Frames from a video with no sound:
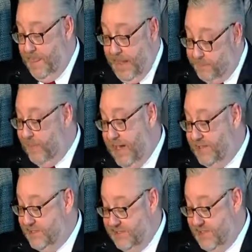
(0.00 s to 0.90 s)
That
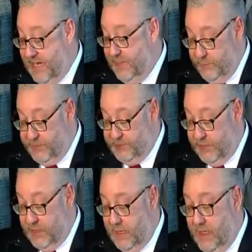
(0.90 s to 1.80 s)
plan is designed to
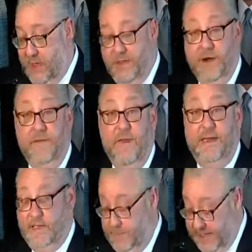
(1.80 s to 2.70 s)
ensure that
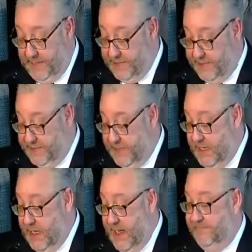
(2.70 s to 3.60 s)
affected patients
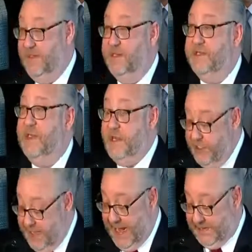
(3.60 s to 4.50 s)
have
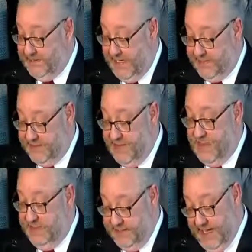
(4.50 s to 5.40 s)
continued access
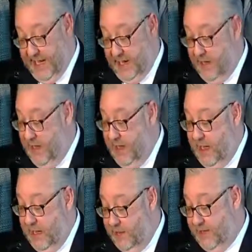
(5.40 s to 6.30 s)
to care
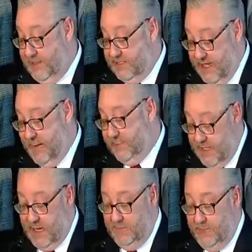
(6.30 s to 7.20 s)
and are at the same
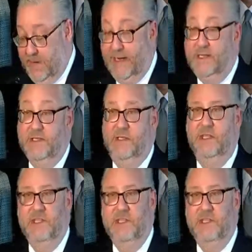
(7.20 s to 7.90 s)
time directed to